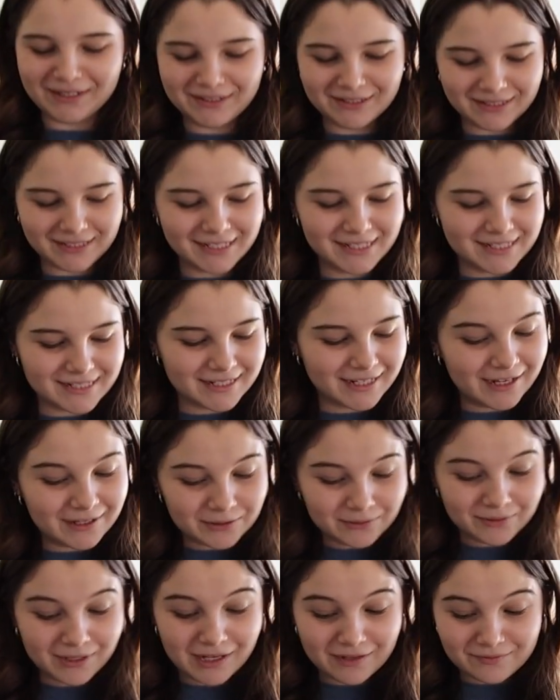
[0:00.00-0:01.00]
cookies, I
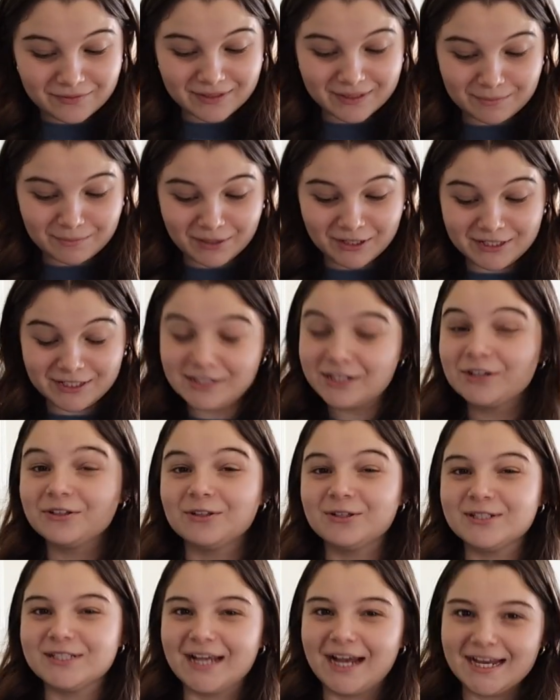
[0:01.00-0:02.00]
don't have a
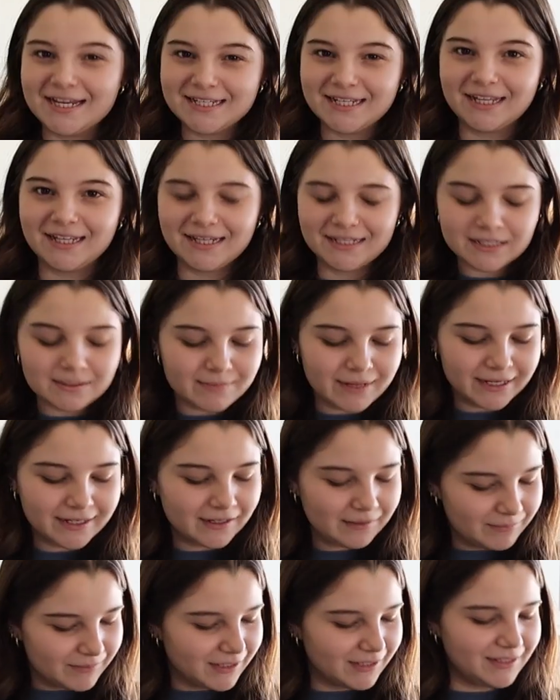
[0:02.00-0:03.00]
particular size I like to make
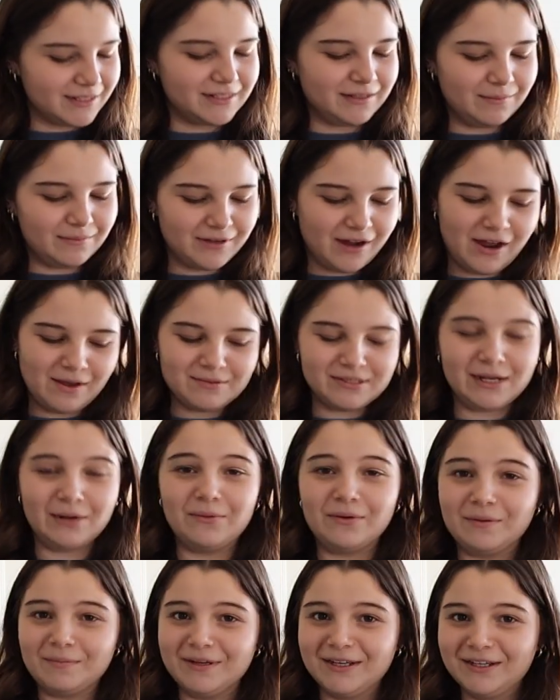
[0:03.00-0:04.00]
them, because sometimes I
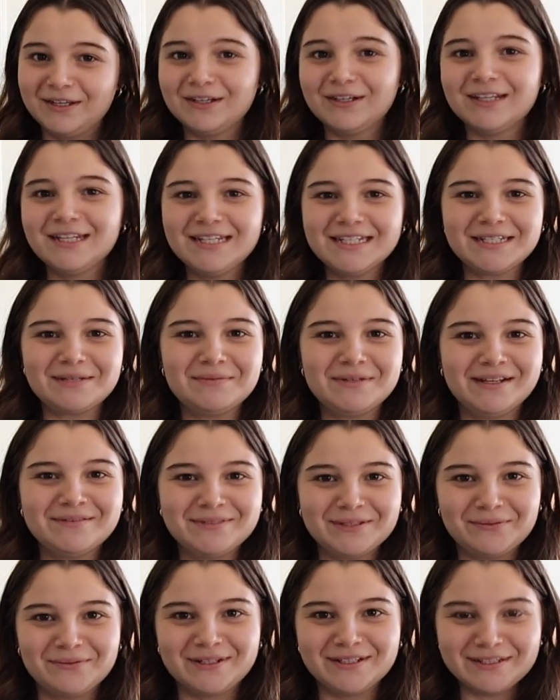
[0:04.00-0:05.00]
want a big cookie,
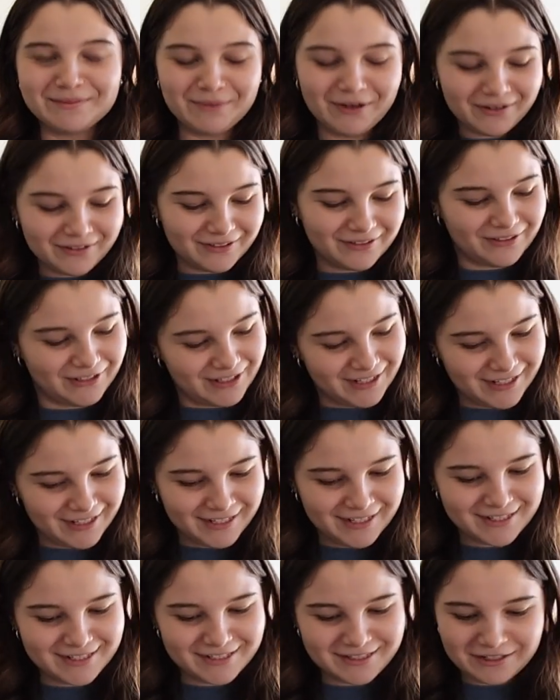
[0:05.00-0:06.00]
sometimes I want a small cookie.
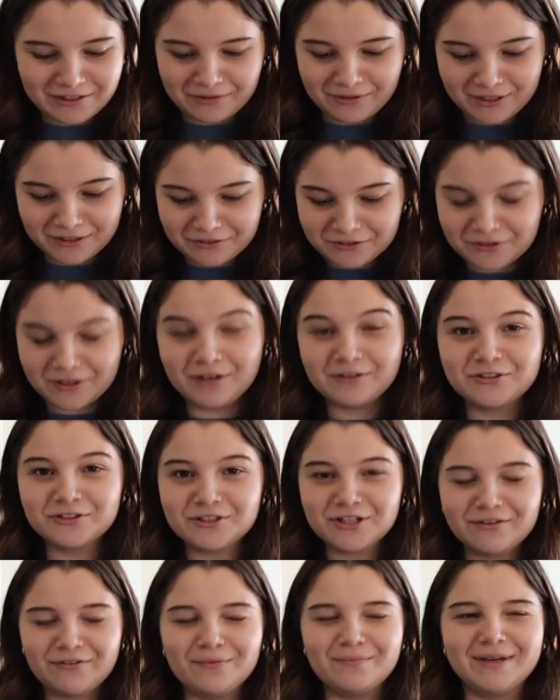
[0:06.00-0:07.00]
So I'll
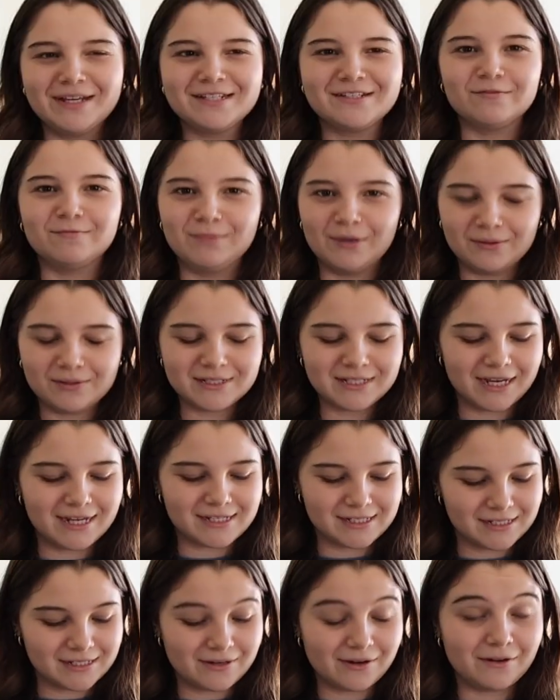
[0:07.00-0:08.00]
usually have a mix of both
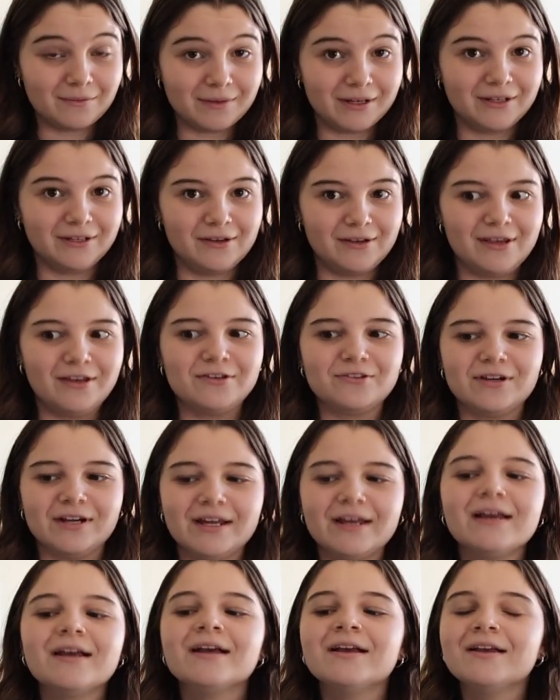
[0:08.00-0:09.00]
sizes on my cooking
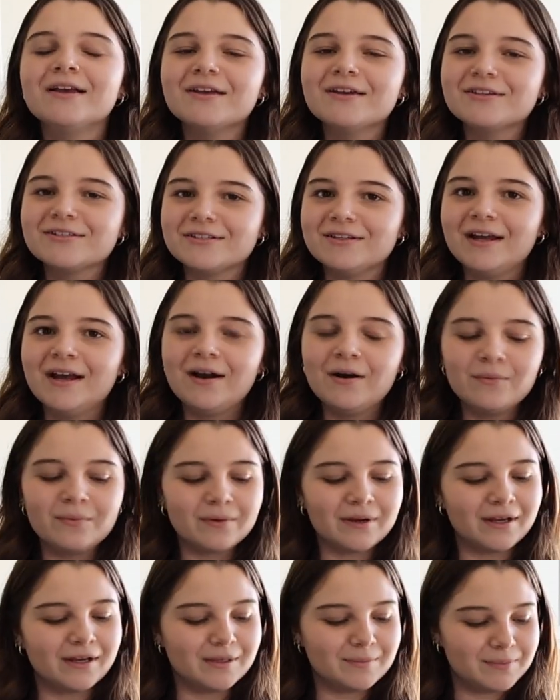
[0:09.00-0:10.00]
tray. So now
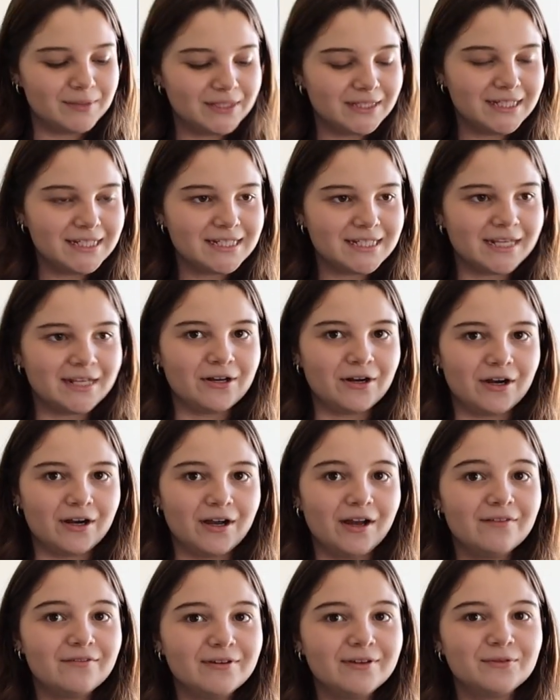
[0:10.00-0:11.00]
we're going to put these in our
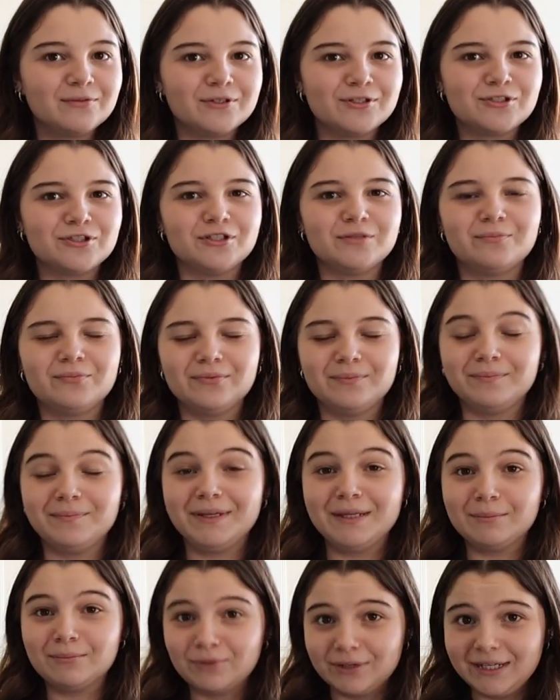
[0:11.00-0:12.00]
oven, which should
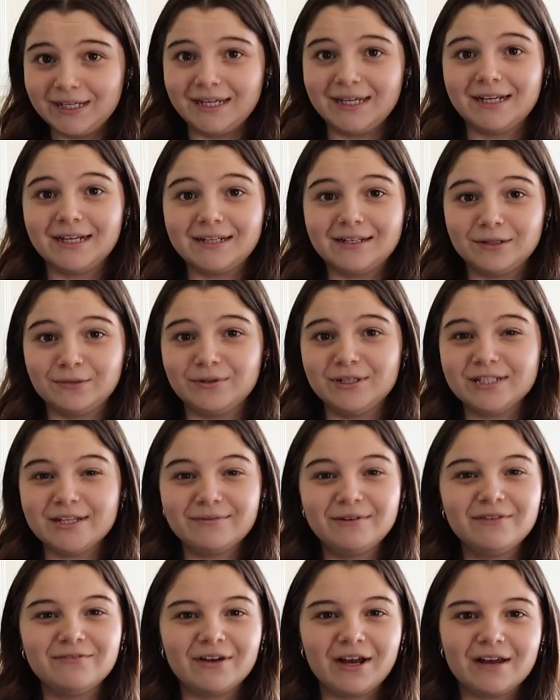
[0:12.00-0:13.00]
be preheated to
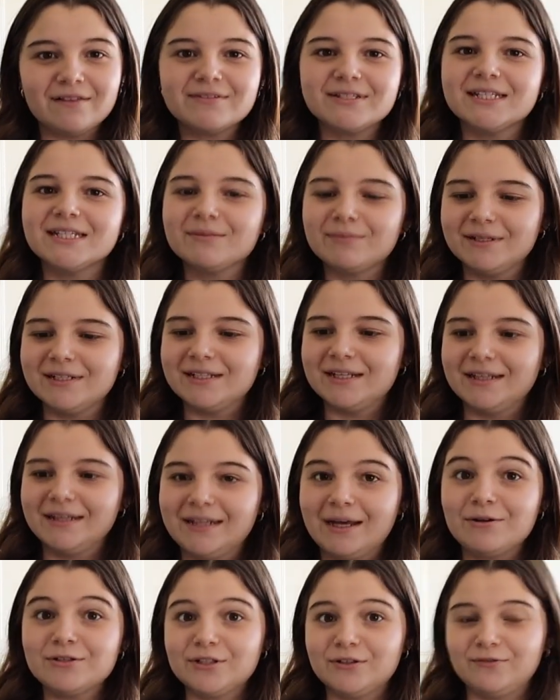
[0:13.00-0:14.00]
375 since we did
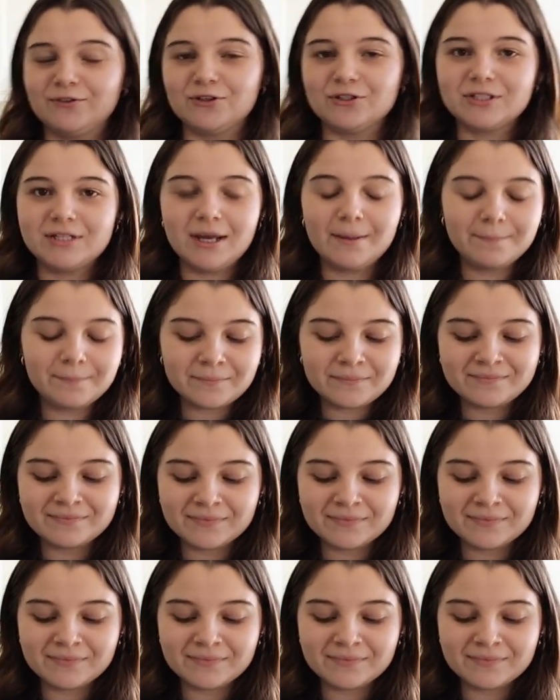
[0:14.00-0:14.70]
that was our first step.